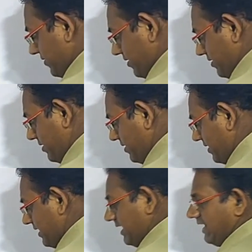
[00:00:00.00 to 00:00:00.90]
your
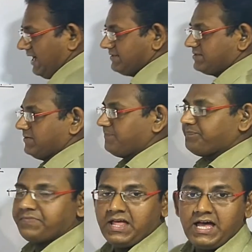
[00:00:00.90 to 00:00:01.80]
answer.
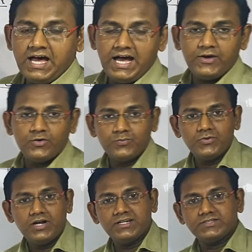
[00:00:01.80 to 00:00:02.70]
I hope you
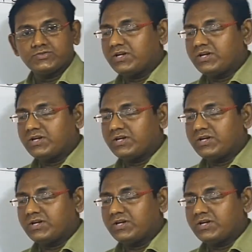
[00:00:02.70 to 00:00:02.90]
understood